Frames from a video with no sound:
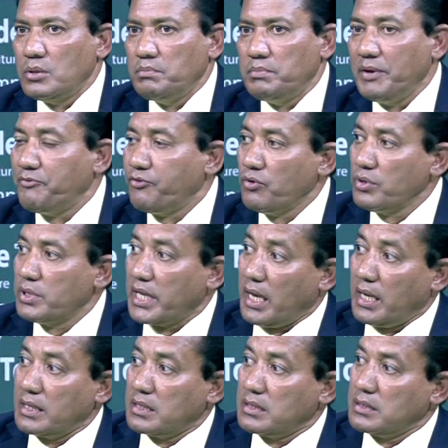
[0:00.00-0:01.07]
Before
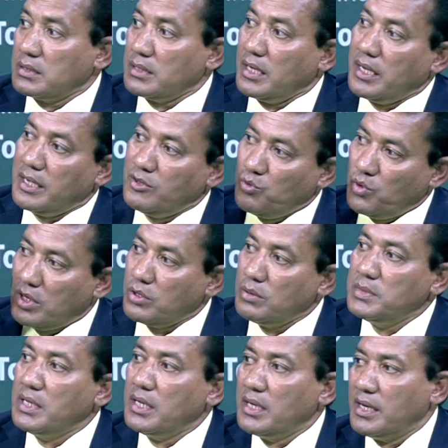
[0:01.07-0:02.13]
that, Hero
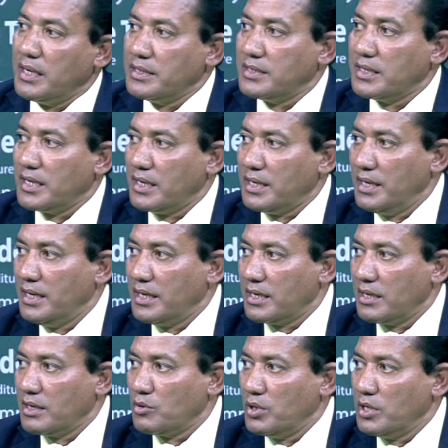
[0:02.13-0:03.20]
Alam
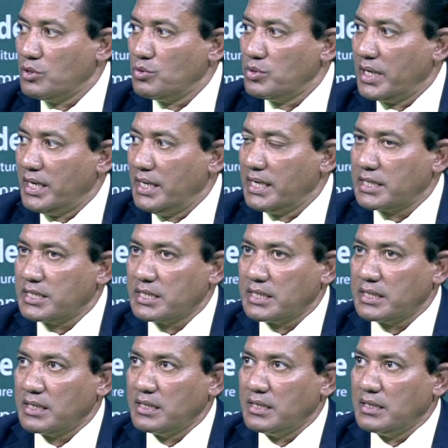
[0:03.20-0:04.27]
going to the
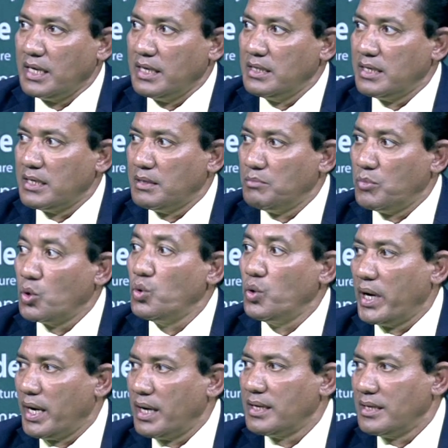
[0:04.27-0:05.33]
election in the
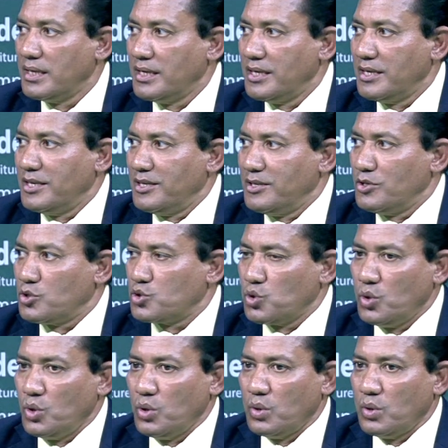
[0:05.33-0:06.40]
Bogura.
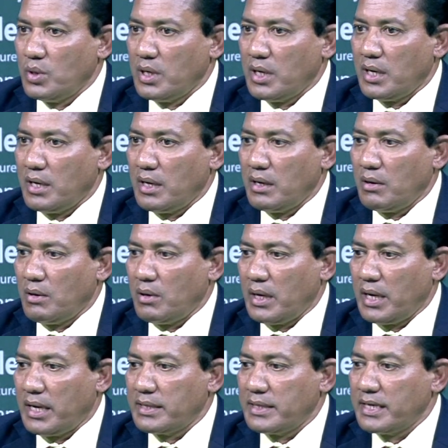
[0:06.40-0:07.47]
So
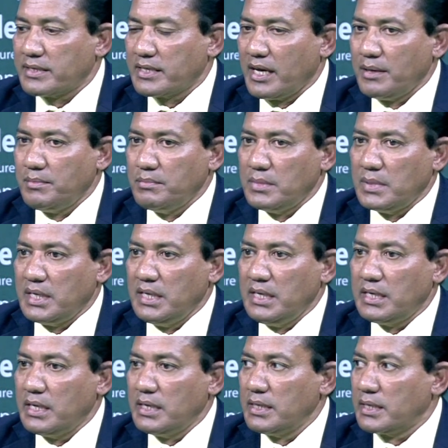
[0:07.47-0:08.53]
at that time
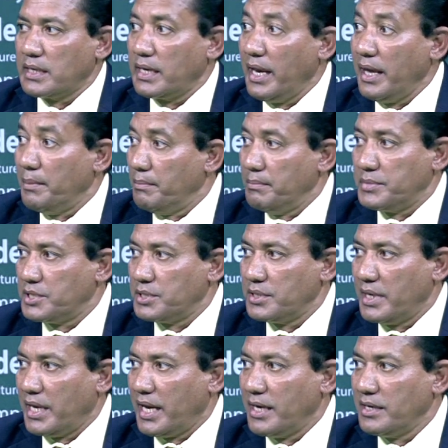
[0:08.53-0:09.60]
he claimed,
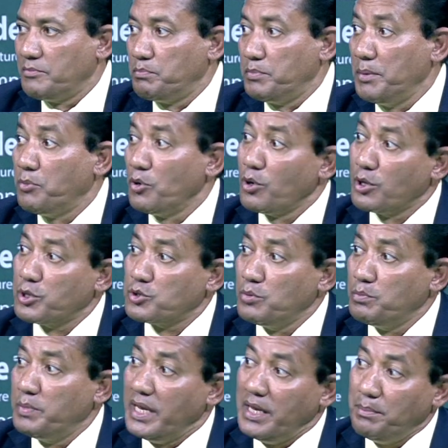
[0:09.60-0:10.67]
and people also
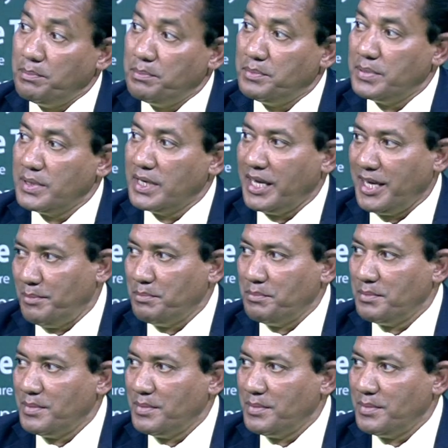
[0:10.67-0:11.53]
believe him.